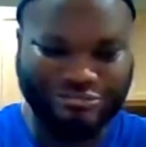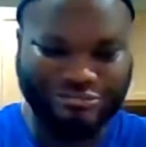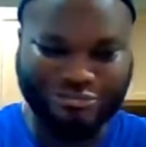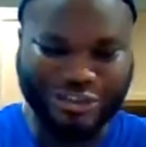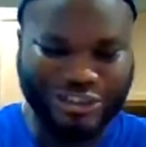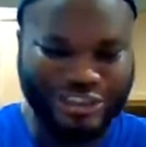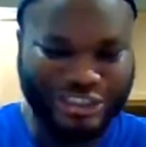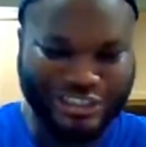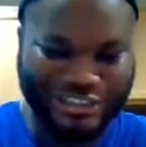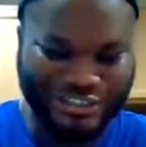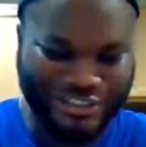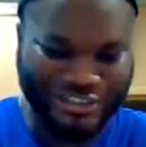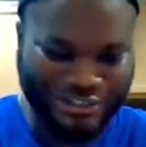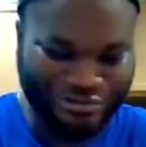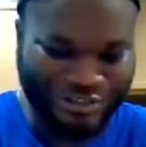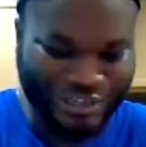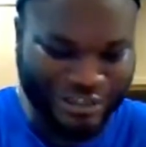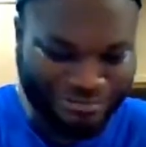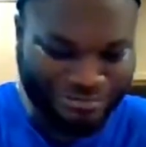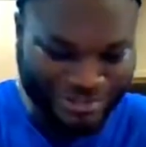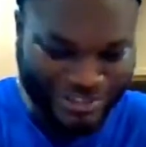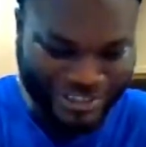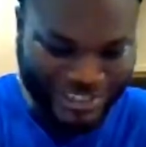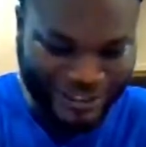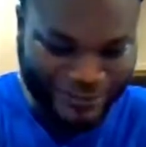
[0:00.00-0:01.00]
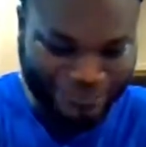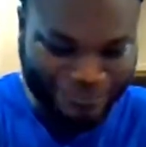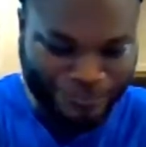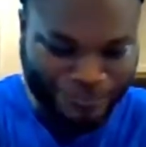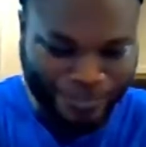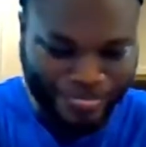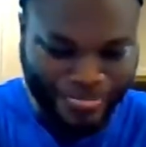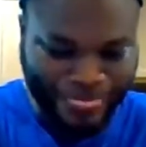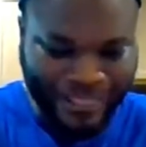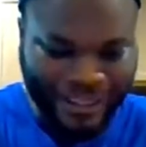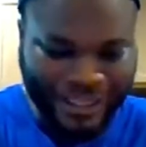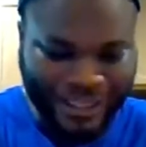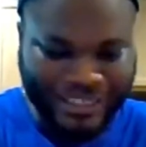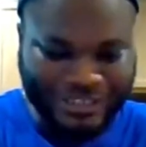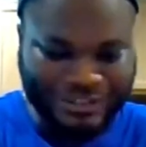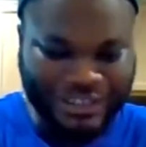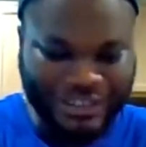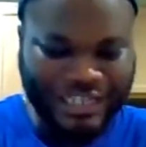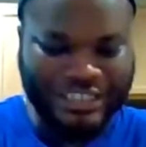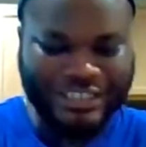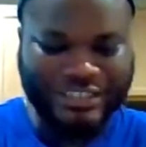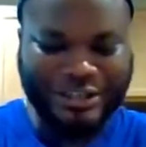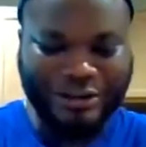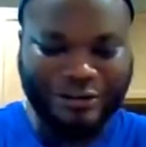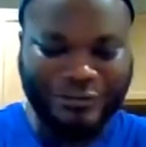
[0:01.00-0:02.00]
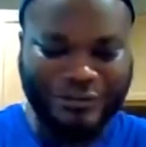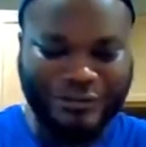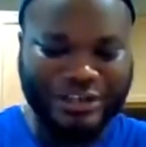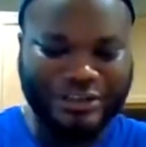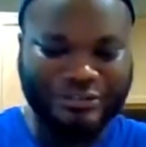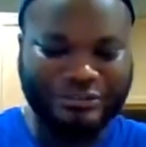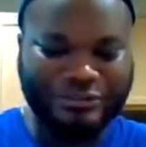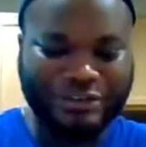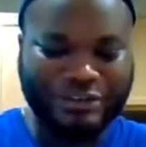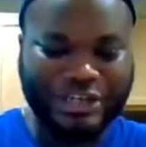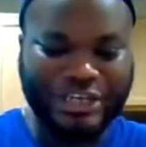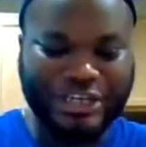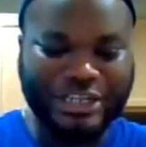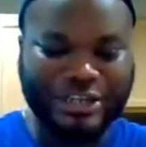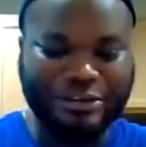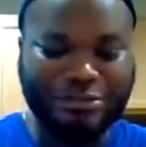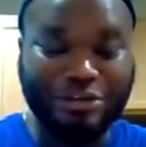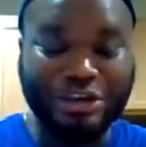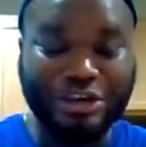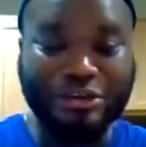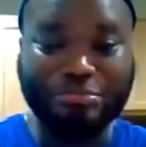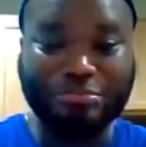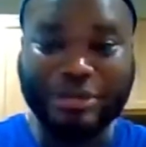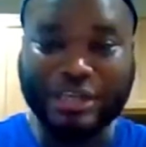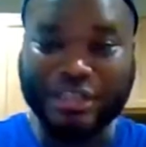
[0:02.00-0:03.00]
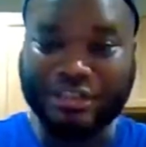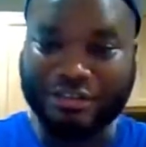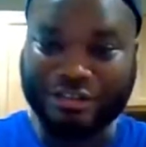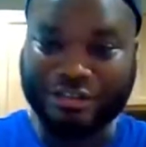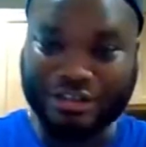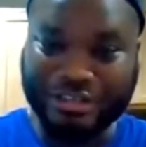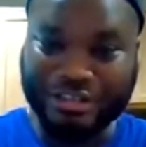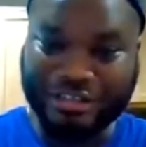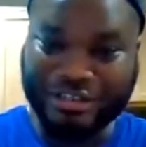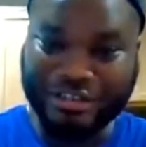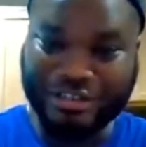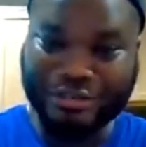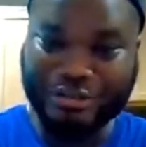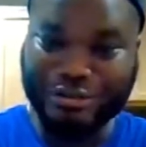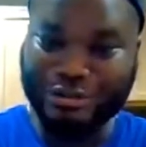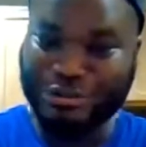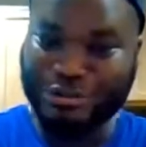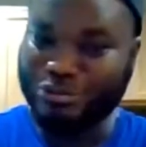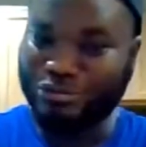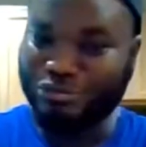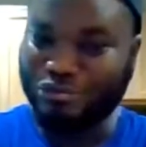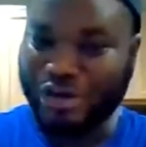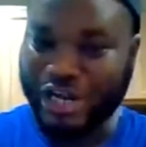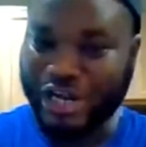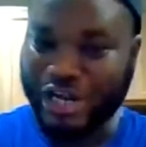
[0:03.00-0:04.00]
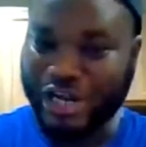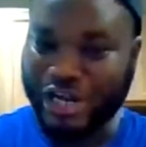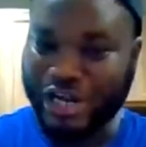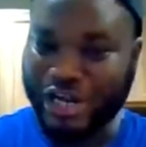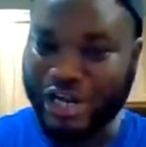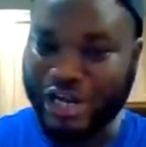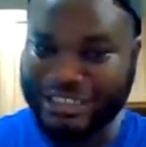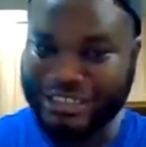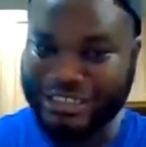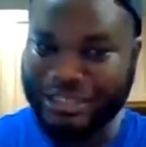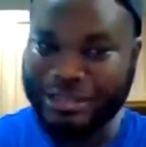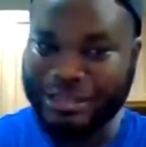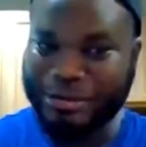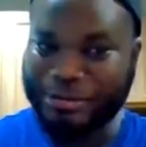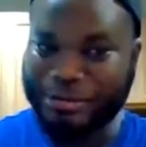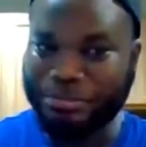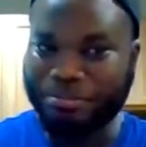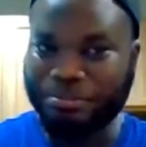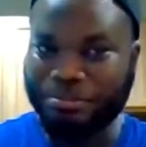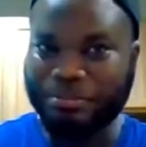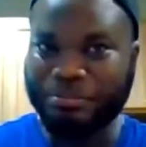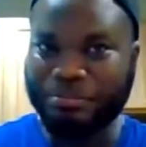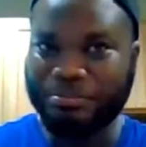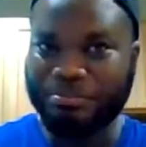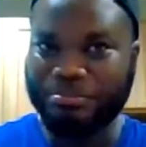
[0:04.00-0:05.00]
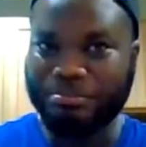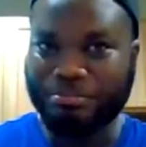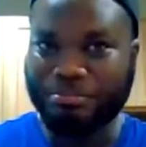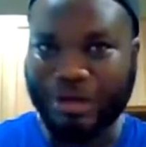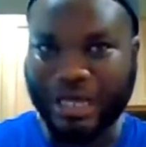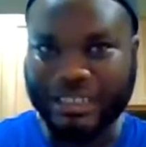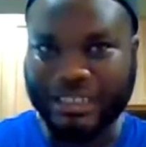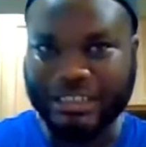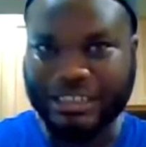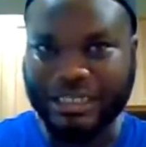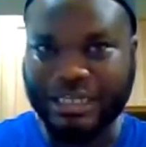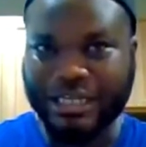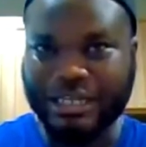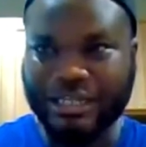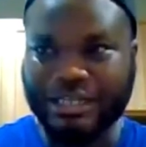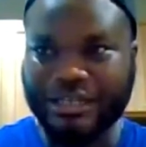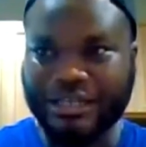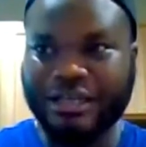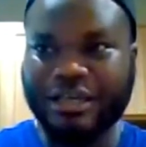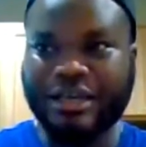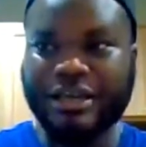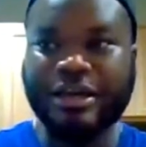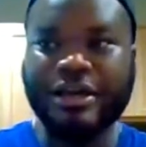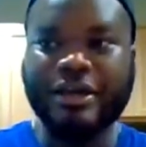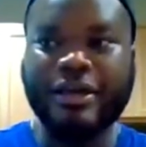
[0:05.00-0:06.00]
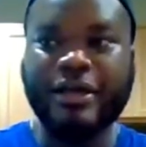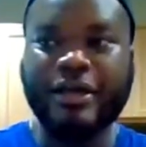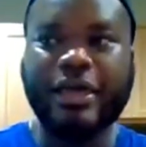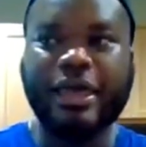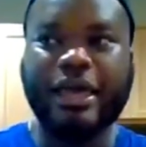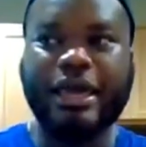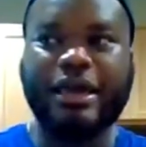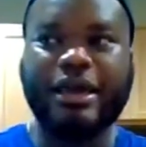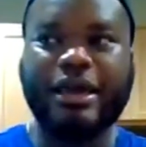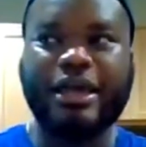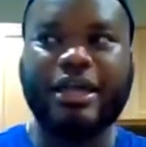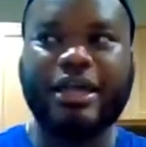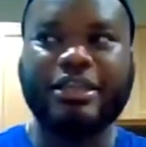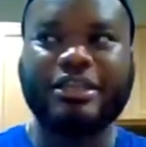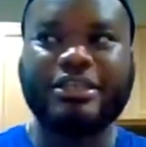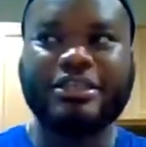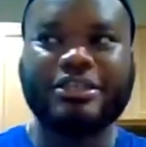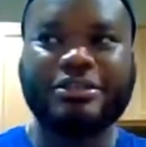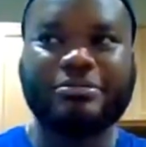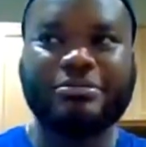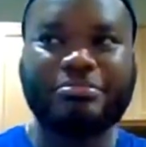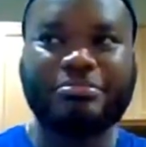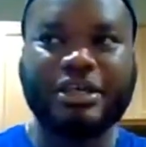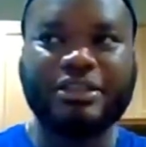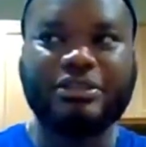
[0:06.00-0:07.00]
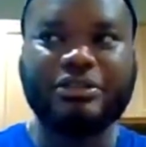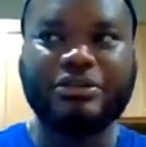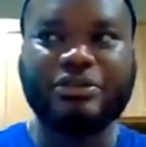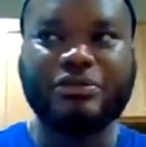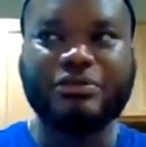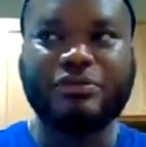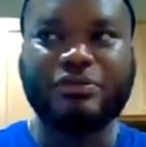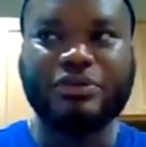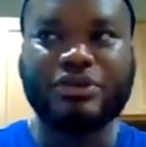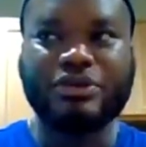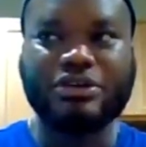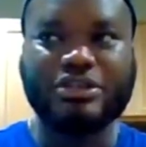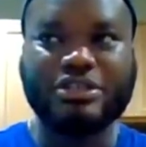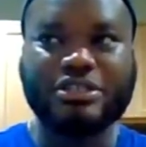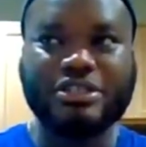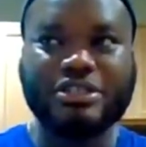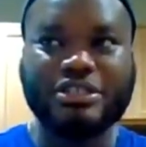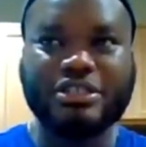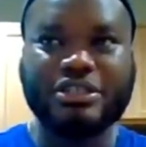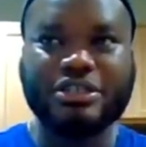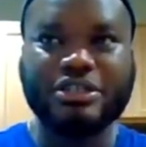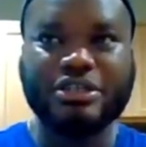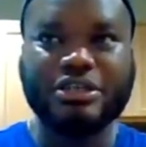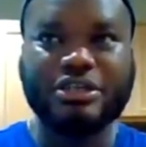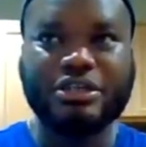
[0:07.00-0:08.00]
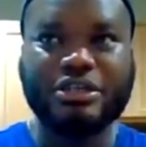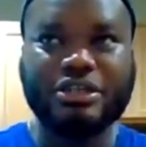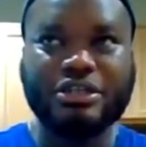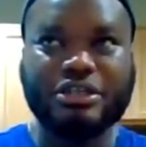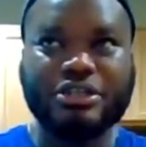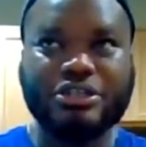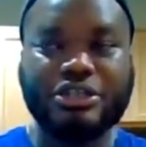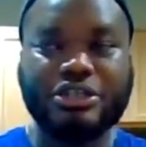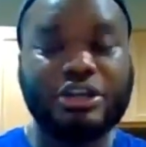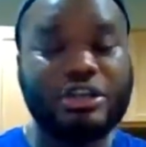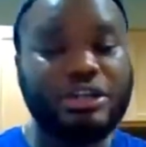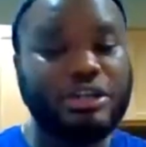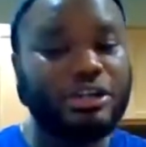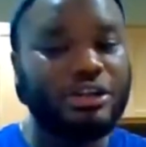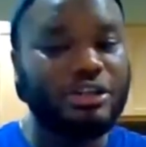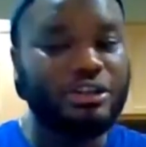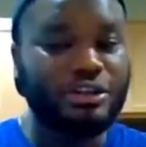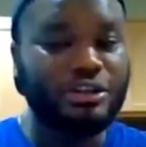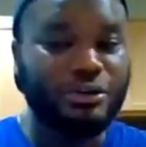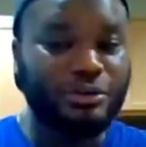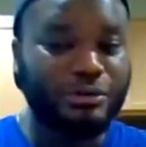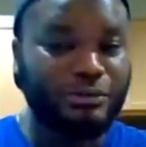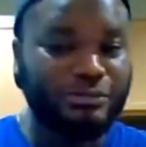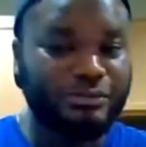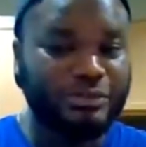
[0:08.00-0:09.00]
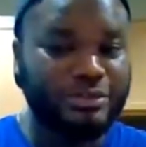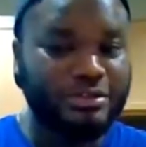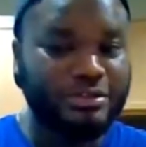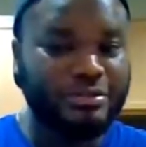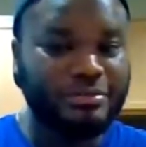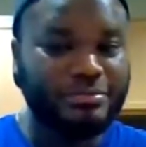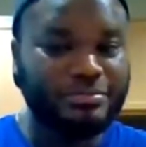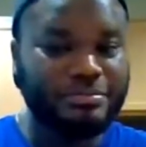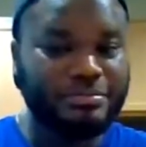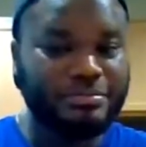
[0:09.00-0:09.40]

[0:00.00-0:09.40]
rushing to do everything. So I discovered a very quick method to rise batter, and the method was turning on the oven